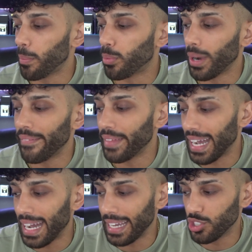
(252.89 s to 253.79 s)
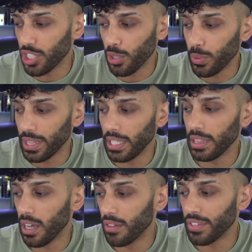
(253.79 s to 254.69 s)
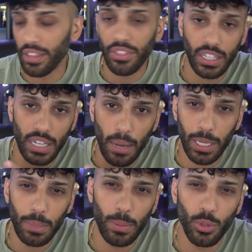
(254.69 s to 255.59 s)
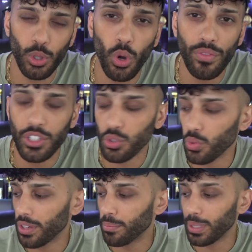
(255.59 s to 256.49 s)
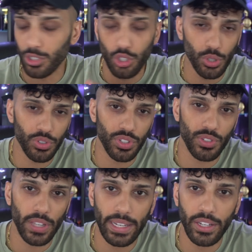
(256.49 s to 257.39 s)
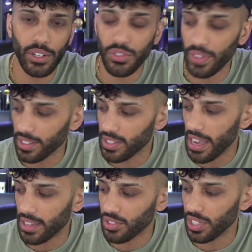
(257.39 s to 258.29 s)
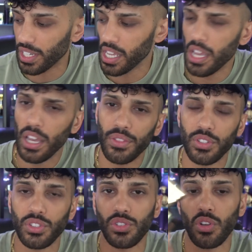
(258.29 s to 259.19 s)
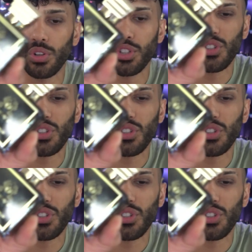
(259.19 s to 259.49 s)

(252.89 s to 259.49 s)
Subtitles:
a brand that I genuinely love, and I think not many people know of this one, but the juice inside here is fantastic. And this is called